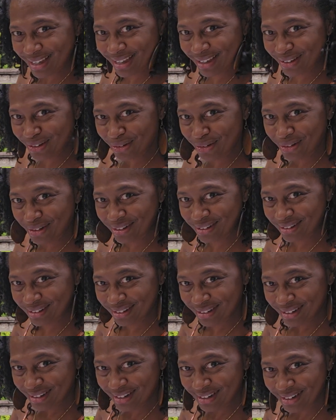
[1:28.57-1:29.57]
that cool?
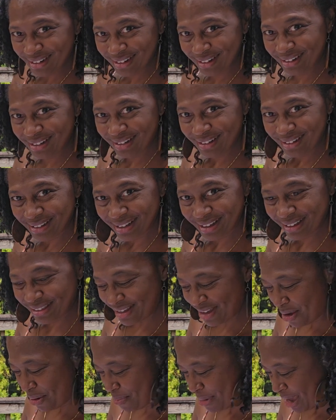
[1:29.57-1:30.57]
Oh,
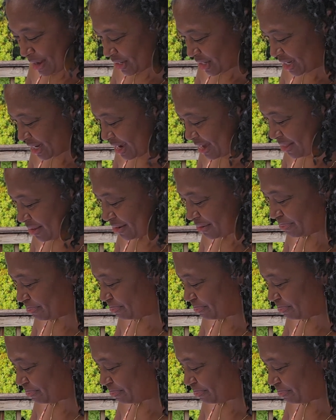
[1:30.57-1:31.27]
they all match together.